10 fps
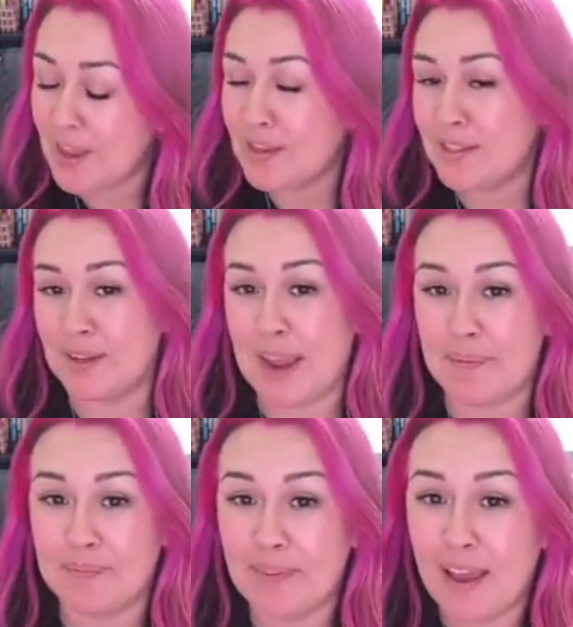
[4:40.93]
So yeah,
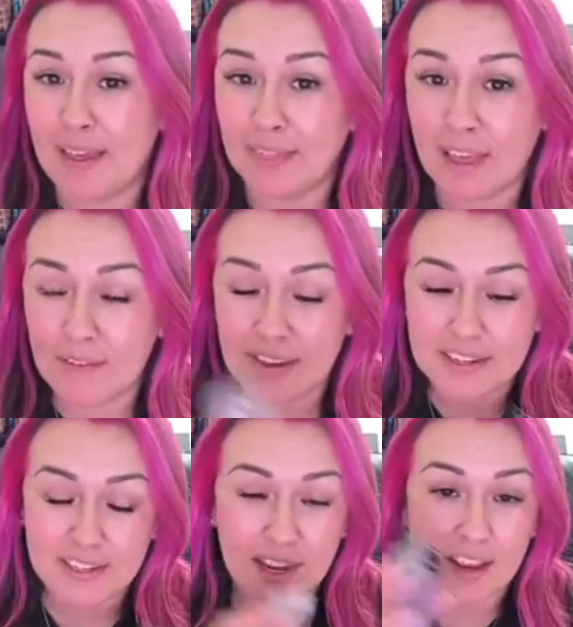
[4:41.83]
love
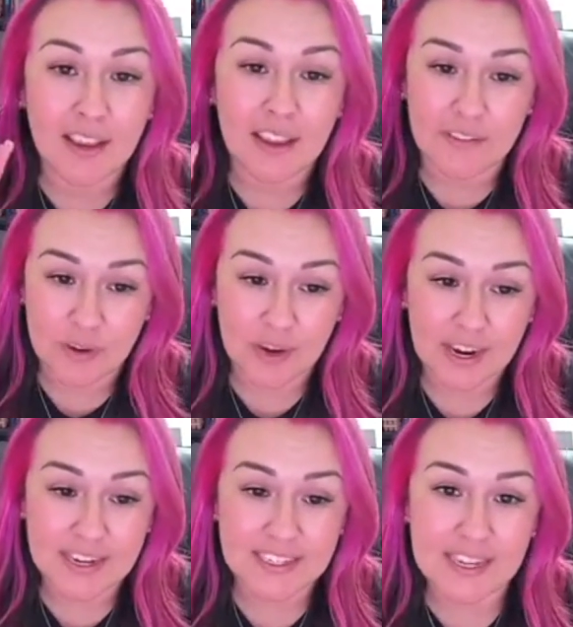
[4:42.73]
it. If you
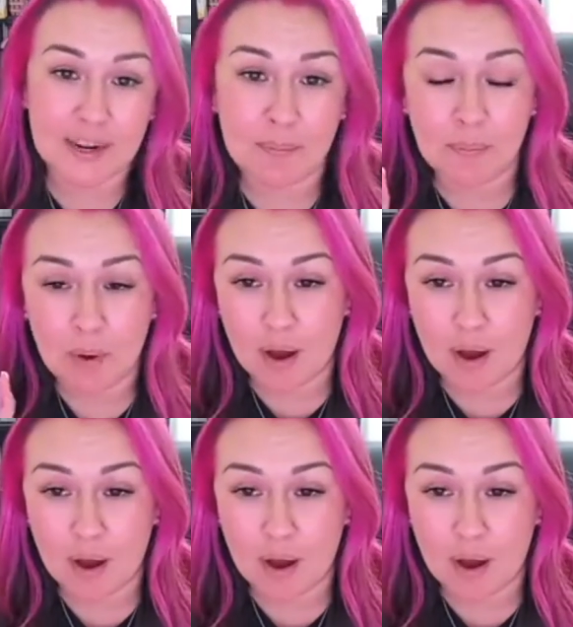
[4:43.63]
guys get a,